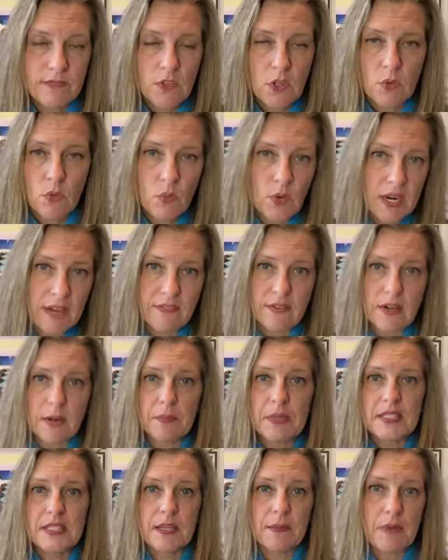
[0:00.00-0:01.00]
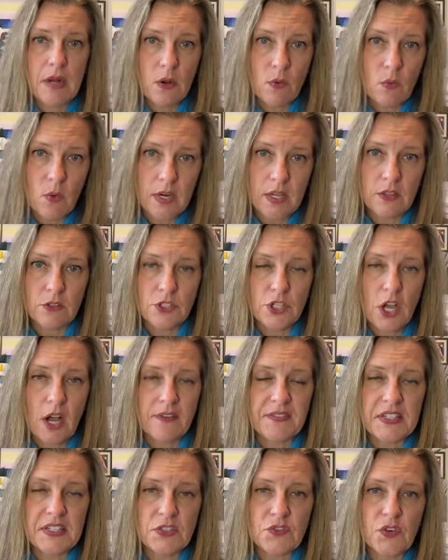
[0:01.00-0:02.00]
whatever. I'm going to sub out one of those
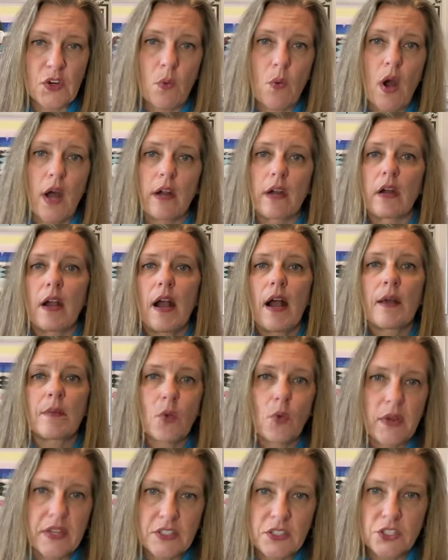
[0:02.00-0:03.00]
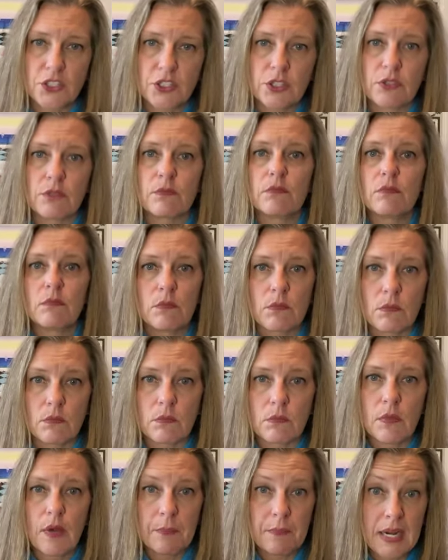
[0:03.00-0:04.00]
coffees for a water. I'm going to,
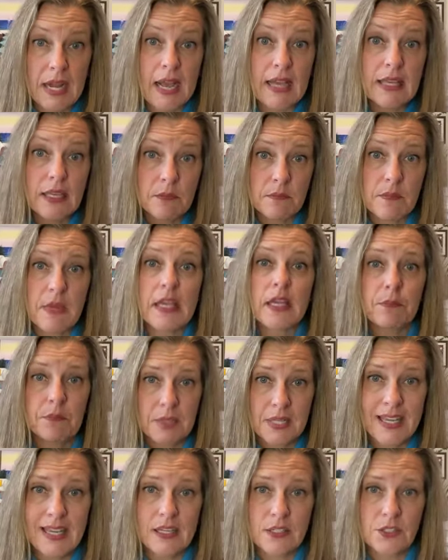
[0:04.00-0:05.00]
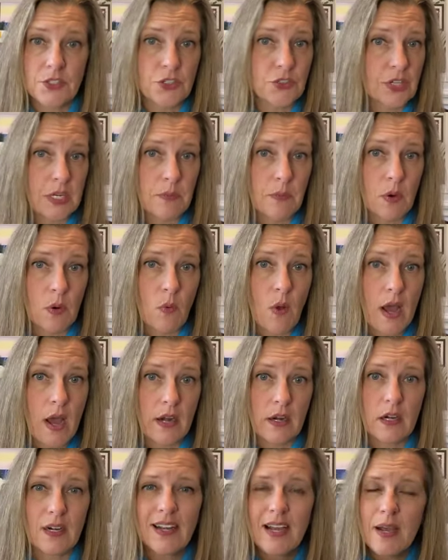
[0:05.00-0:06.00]
but I can make a plan to drink more
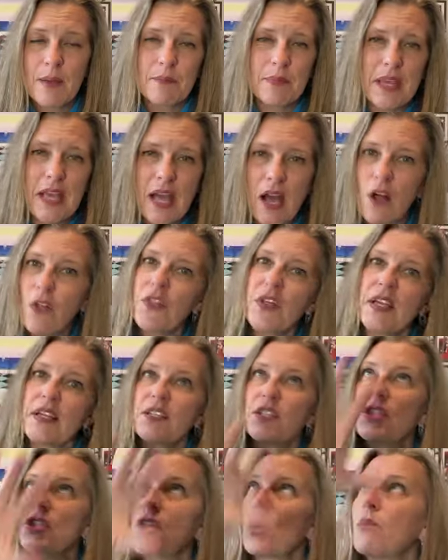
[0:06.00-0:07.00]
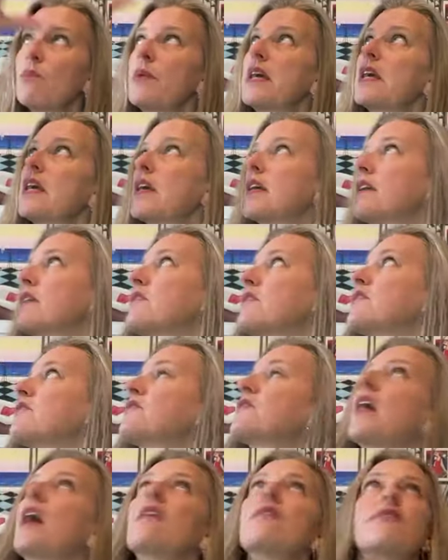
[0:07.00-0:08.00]
water. Be healthy is so big,
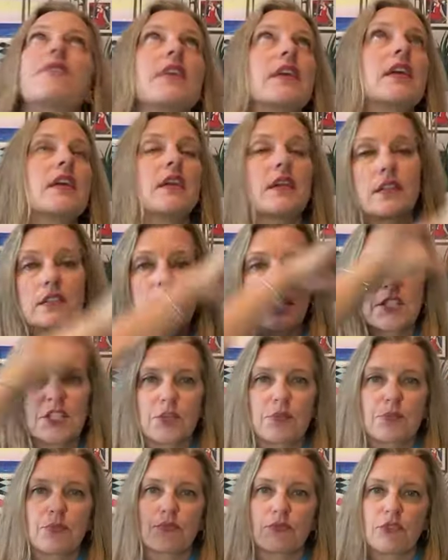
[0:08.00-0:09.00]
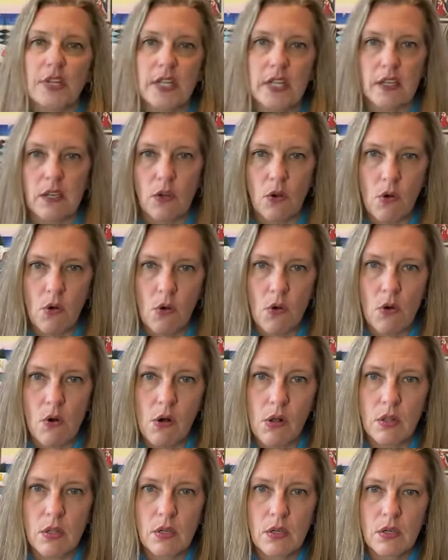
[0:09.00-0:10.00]
fluffy, and such a pretty goal.
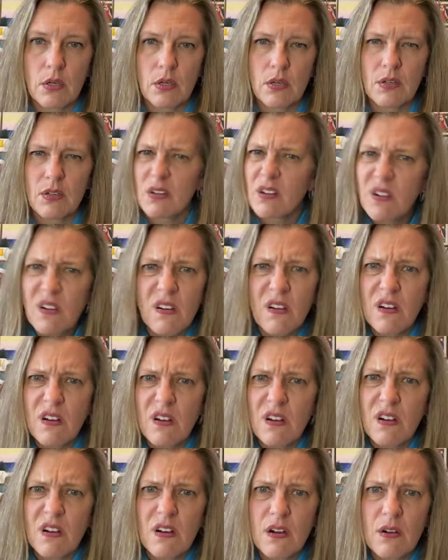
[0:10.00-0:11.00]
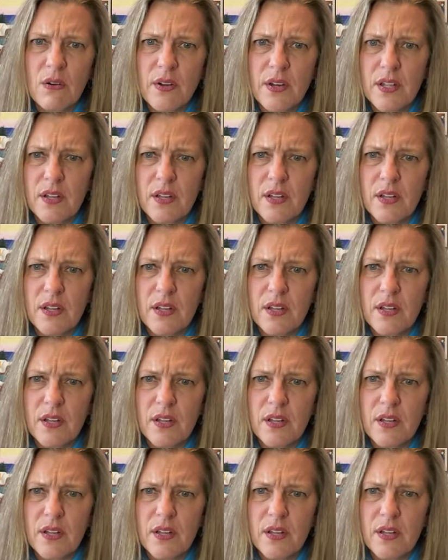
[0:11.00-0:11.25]
What do you